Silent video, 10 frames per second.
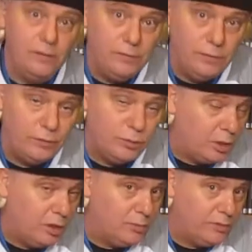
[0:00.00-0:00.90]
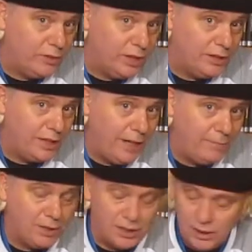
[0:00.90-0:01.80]
the former home of the Ice
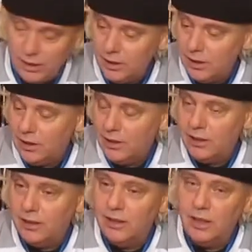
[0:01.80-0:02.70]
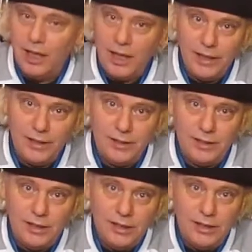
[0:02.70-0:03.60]
Caps,
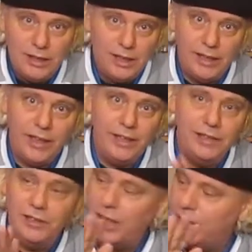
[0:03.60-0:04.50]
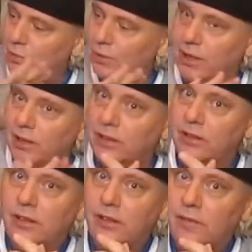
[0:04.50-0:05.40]
lies a hidden sanctuary
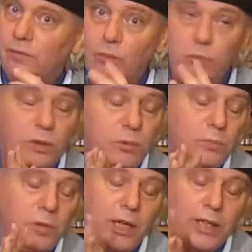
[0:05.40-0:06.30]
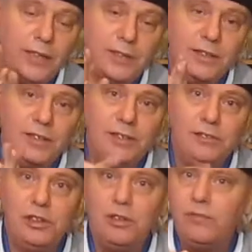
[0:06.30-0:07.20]
from which we broadcast this little
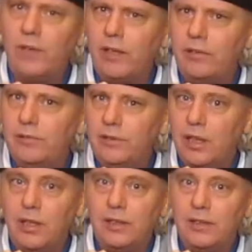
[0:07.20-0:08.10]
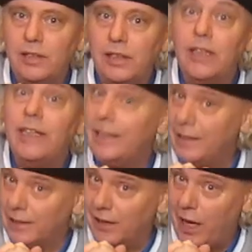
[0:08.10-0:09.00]
show of ours called
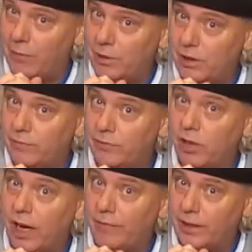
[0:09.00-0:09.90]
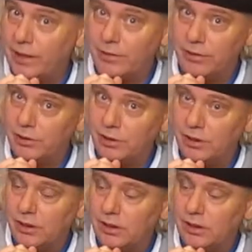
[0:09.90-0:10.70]
In the Library of Graphic Literature.